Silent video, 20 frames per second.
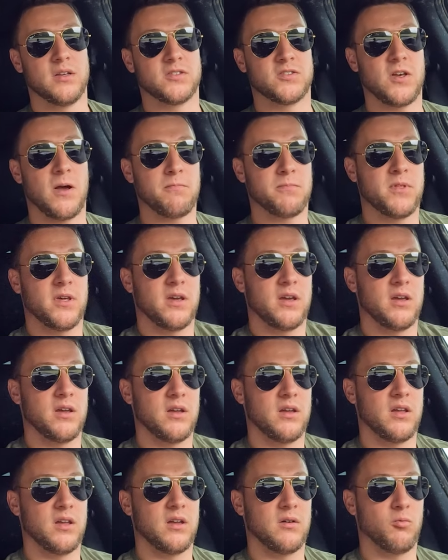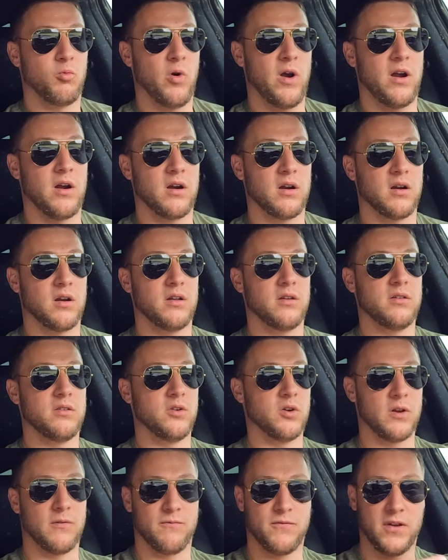something where
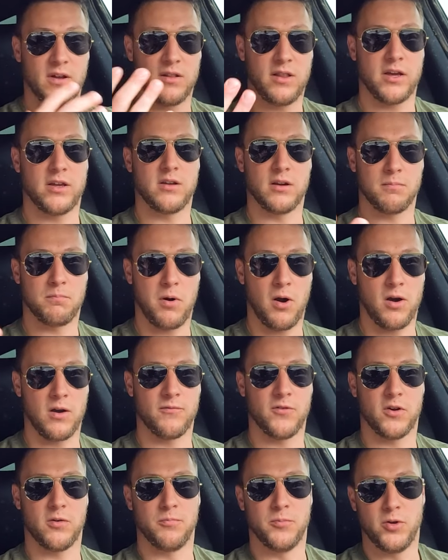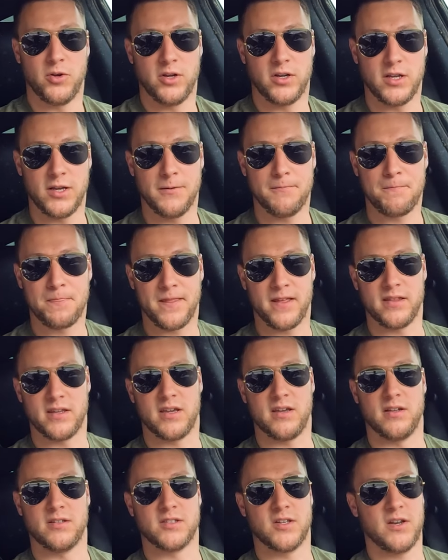you can feel like you're part of a community and the
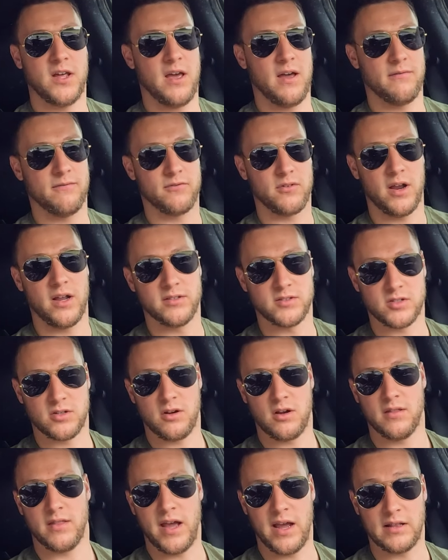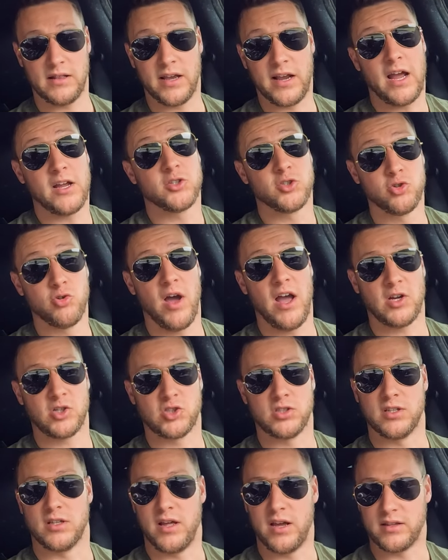kids can have friends and all that. Like I do
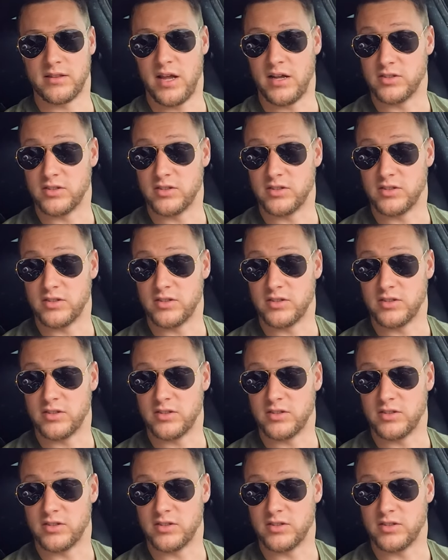actually like